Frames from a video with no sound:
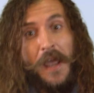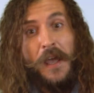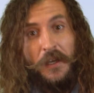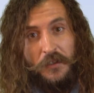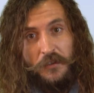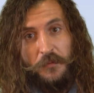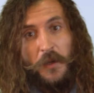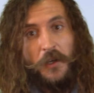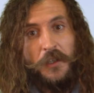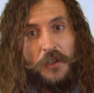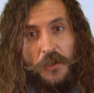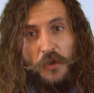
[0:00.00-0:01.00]
and
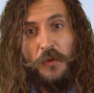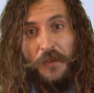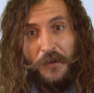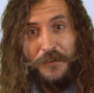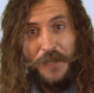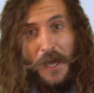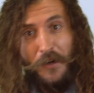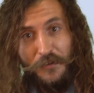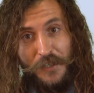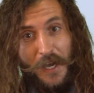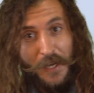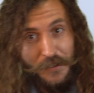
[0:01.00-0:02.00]
monkey you, and there's
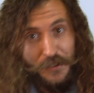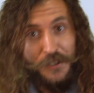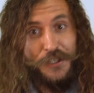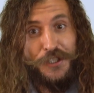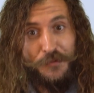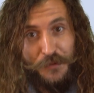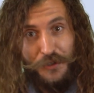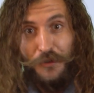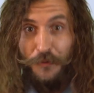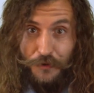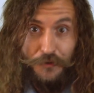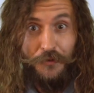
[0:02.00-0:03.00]
downsides to some
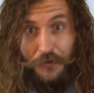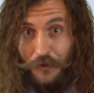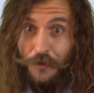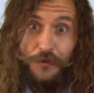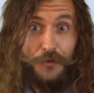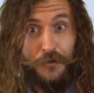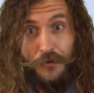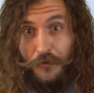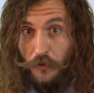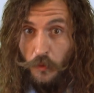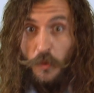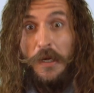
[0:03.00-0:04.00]
social features,
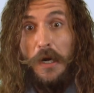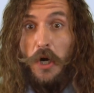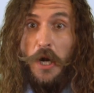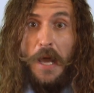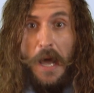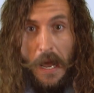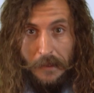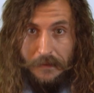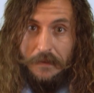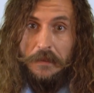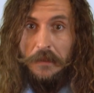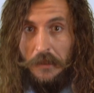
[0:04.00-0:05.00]
for we are
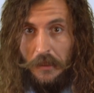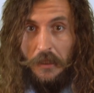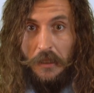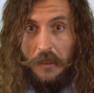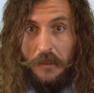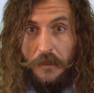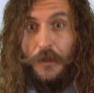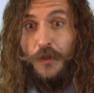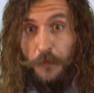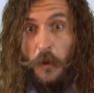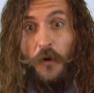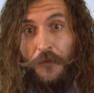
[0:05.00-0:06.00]
not
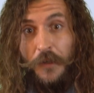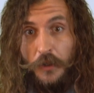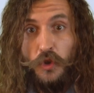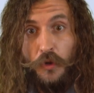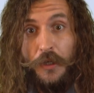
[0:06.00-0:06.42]
such perfect